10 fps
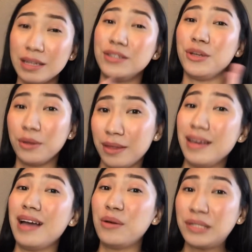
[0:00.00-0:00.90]
Do you
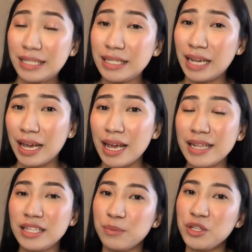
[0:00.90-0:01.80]
think I will stay
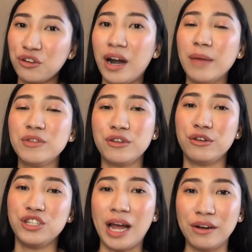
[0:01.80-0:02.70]
and subscribe to your
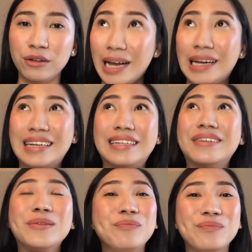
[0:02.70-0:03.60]
channel?
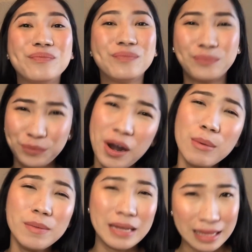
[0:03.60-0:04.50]

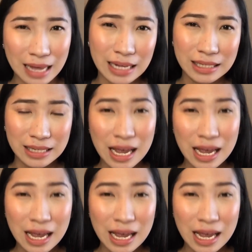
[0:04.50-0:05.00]
Probably not.